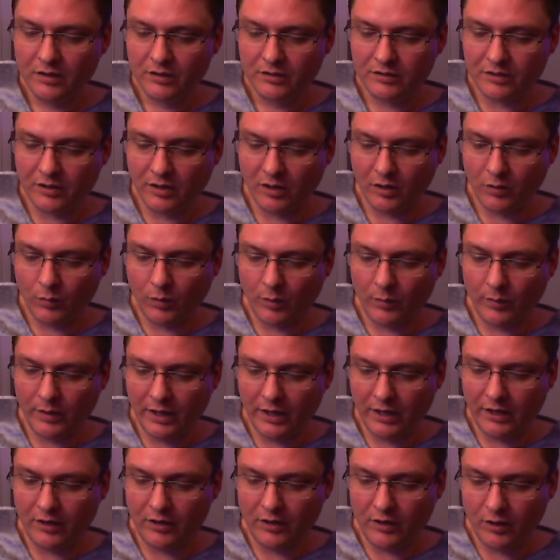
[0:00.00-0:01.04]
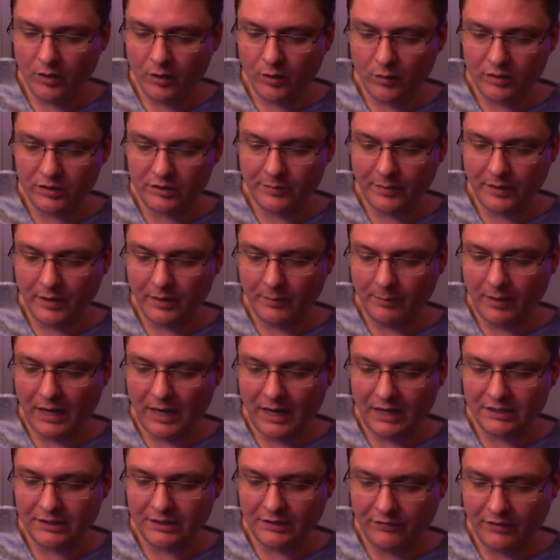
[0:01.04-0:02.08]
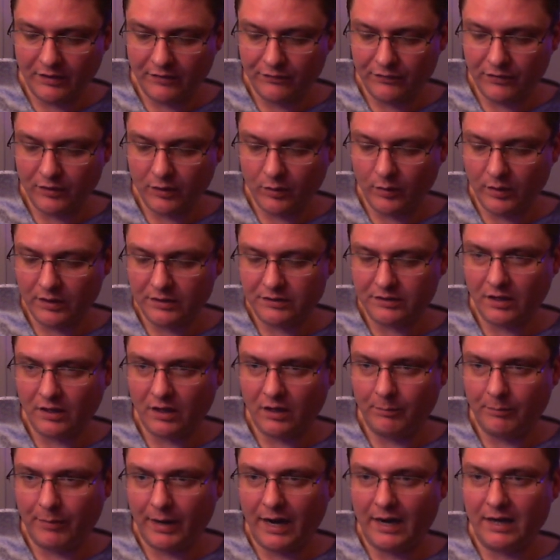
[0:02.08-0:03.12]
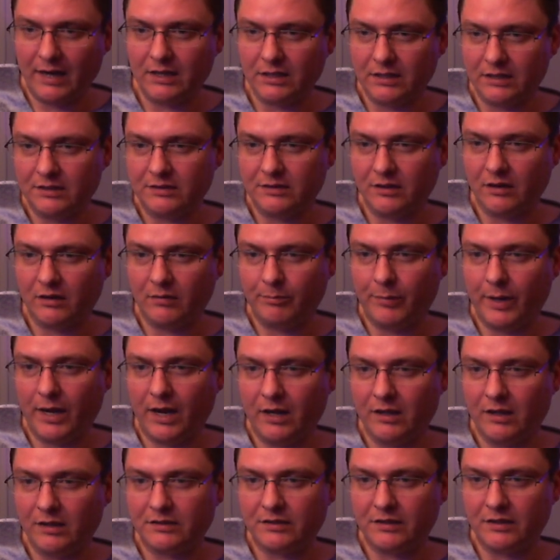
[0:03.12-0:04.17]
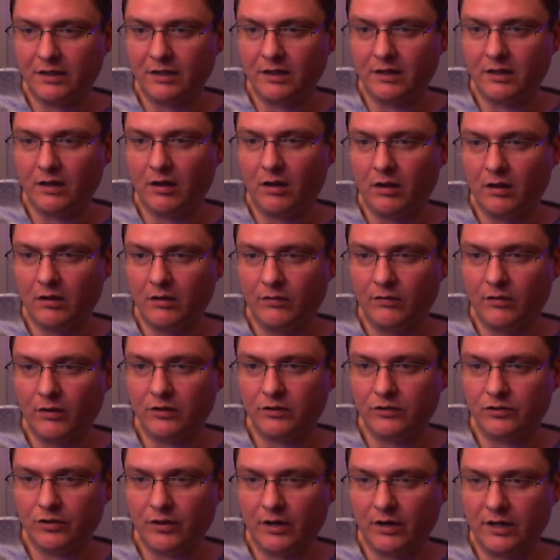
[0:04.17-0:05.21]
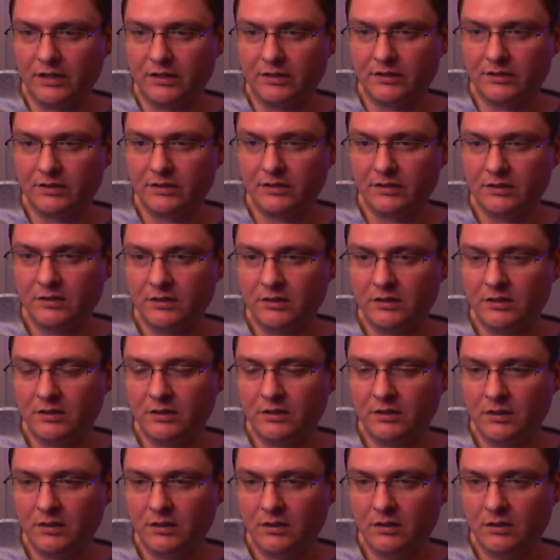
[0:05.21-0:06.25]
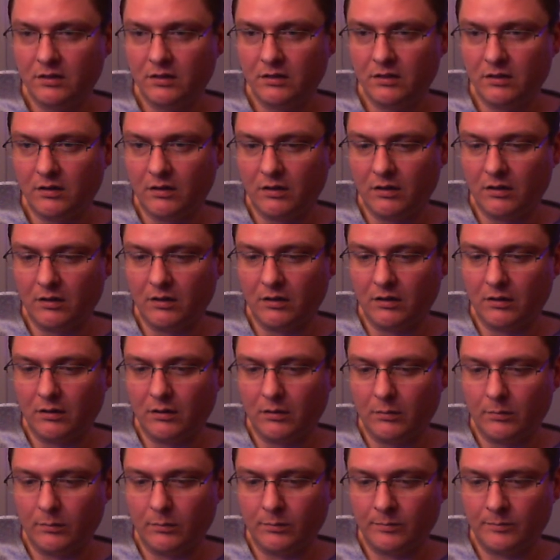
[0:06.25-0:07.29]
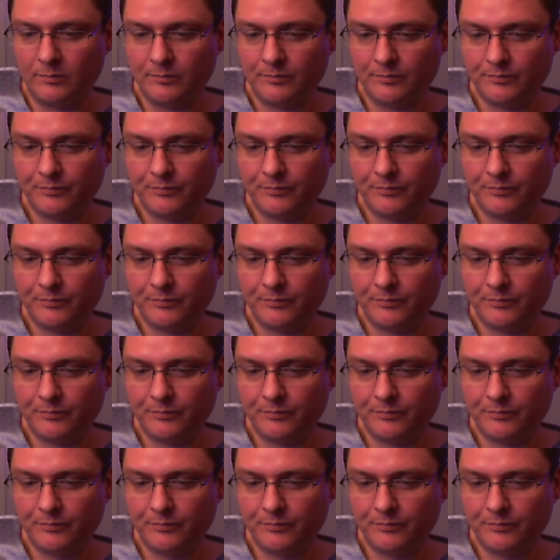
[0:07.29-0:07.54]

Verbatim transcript: So what we need to do is be a positive influence on balance, on balancing all of our traits. Um,